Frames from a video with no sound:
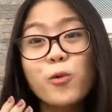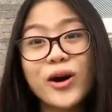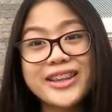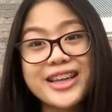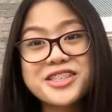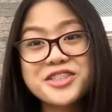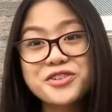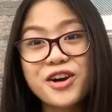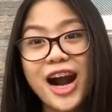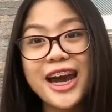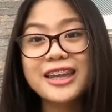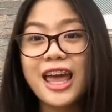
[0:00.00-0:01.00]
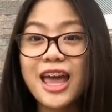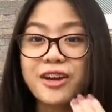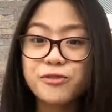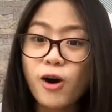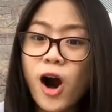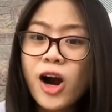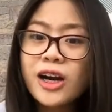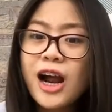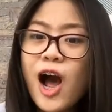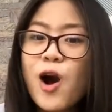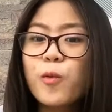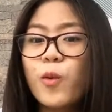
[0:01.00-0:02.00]
what is right and wrong,
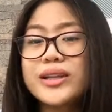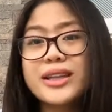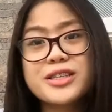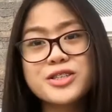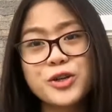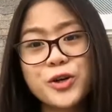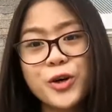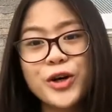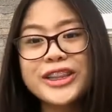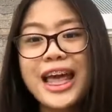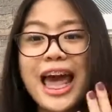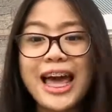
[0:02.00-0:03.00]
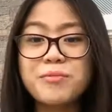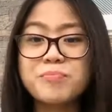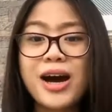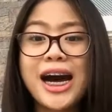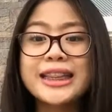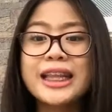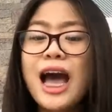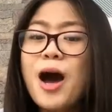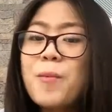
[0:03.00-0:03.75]
what is good and bad.